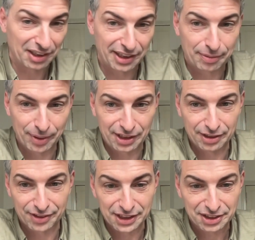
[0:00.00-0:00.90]
like many
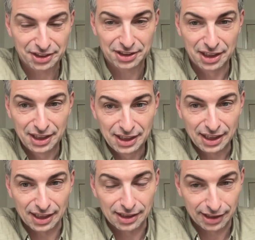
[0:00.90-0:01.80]
of us,
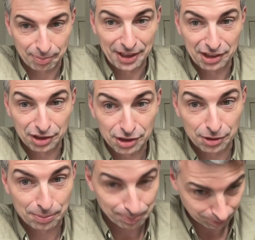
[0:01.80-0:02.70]
uh, like many of
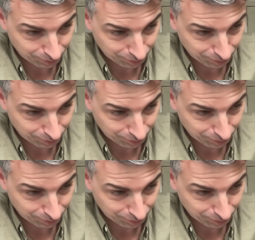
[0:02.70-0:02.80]
you